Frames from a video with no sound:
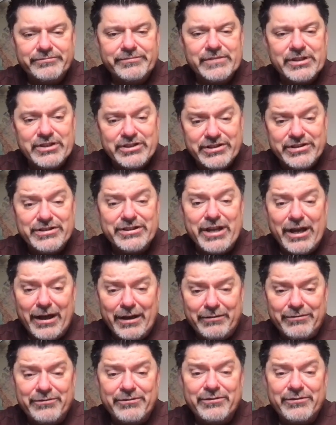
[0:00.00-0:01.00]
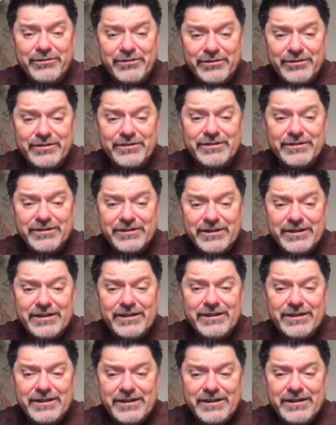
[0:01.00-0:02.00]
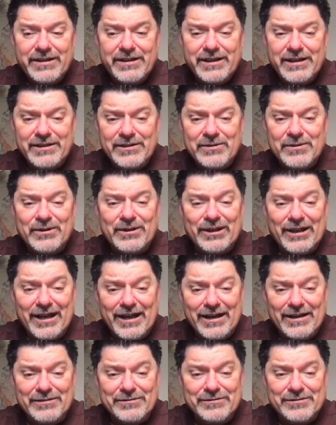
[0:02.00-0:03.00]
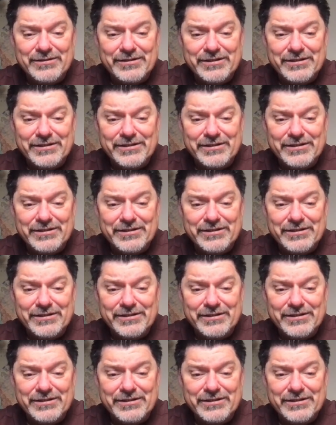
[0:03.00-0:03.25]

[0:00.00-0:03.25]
stuff in your life.